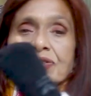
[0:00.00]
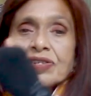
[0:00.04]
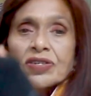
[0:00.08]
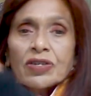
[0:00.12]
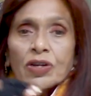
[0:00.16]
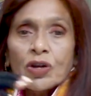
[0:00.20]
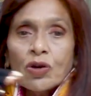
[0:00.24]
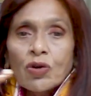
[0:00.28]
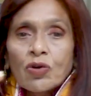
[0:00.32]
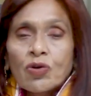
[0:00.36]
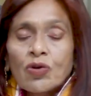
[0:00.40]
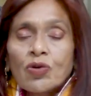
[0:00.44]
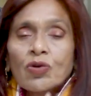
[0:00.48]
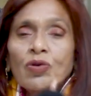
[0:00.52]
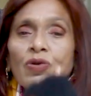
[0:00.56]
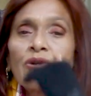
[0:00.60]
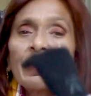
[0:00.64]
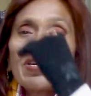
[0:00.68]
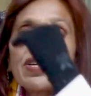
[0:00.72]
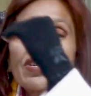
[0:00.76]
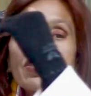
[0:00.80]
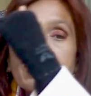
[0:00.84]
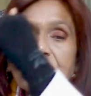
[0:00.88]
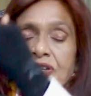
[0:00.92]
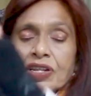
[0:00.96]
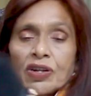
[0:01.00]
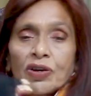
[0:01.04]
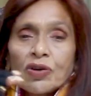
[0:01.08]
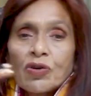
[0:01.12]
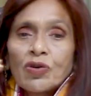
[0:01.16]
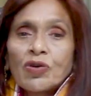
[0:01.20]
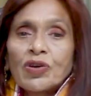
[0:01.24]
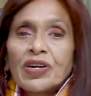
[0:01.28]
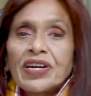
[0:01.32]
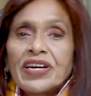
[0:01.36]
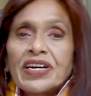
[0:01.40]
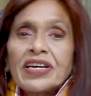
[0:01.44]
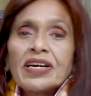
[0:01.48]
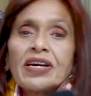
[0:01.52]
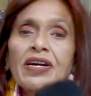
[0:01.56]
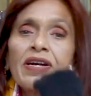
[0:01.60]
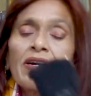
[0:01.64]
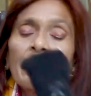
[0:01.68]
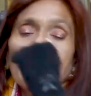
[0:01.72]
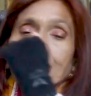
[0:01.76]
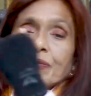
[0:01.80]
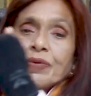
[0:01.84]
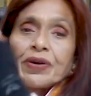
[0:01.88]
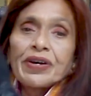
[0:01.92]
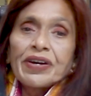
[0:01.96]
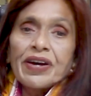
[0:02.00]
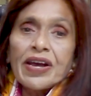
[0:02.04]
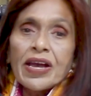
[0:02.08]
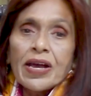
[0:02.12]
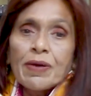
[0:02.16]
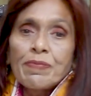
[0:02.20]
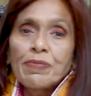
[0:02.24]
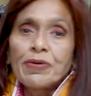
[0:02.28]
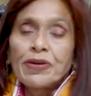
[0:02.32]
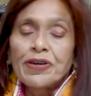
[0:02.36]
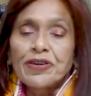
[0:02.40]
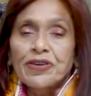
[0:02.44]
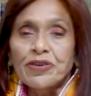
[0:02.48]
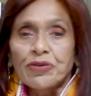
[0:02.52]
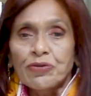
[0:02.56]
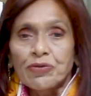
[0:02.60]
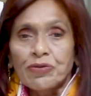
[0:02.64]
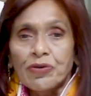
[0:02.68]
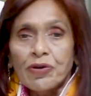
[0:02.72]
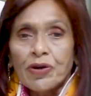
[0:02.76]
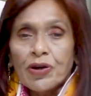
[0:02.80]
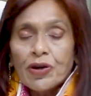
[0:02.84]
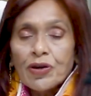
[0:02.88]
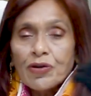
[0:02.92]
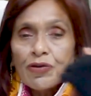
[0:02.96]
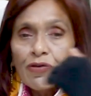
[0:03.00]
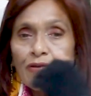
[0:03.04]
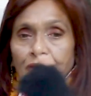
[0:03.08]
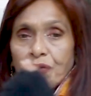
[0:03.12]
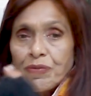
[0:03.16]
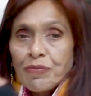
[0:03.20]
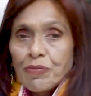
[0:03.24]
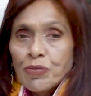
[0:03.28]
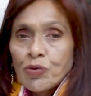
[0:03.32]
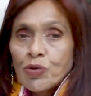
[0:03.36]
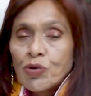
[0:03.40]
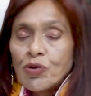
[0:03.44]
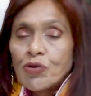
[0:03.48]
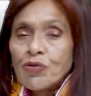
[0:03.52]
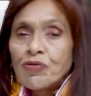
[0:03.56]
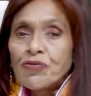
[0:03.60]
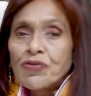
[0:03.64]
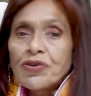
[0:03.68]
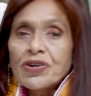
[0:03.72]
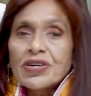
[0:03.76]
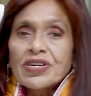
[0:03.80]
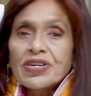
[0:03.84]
slowly, slowly, we're able to remove